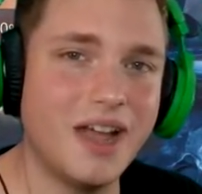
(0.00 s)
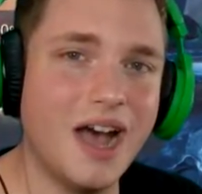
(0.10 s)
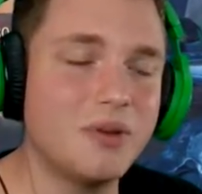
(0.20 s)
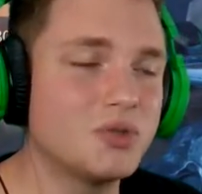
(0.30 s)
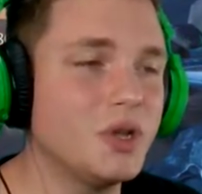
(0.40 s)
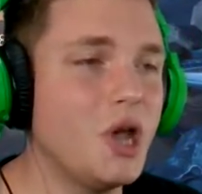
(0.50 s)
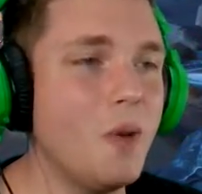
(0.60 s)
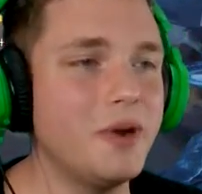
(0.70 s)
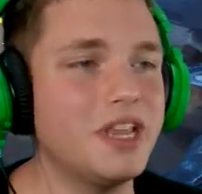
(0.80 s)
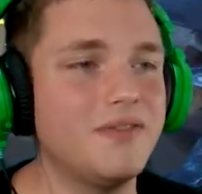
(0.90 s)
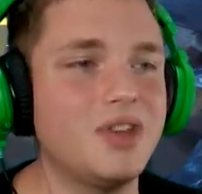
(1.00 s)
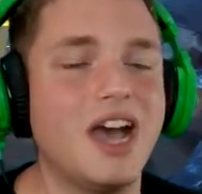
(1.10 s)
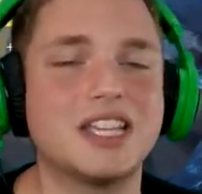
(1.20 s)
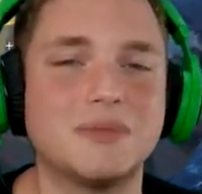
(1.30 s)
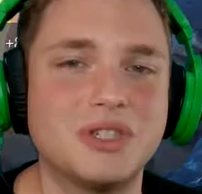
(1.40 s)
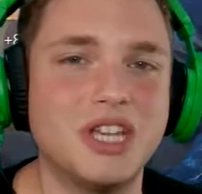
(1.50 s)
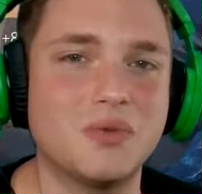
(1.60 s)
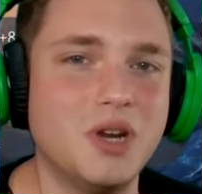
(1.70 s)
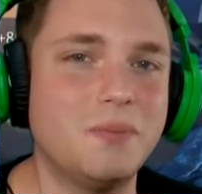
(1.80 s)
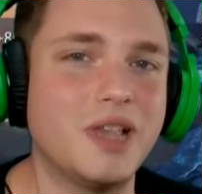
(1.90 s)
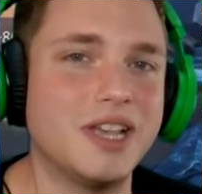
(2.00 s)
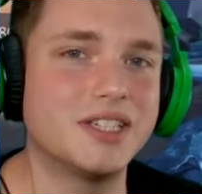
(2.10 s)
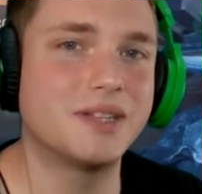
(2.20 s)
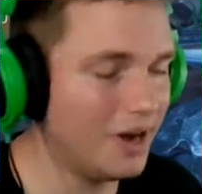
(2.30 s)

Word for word: I was really hoping to give you guys some sick replays,